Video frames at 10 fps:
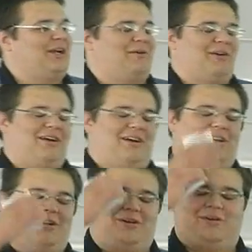So here I went,
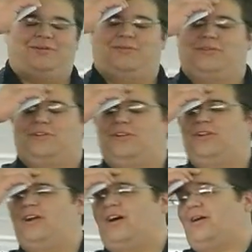oh
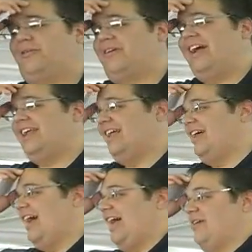no, right?
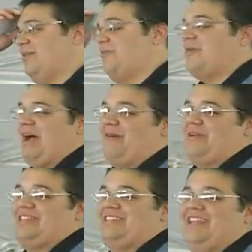I don't know,
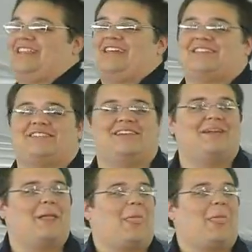how am I going to say to this?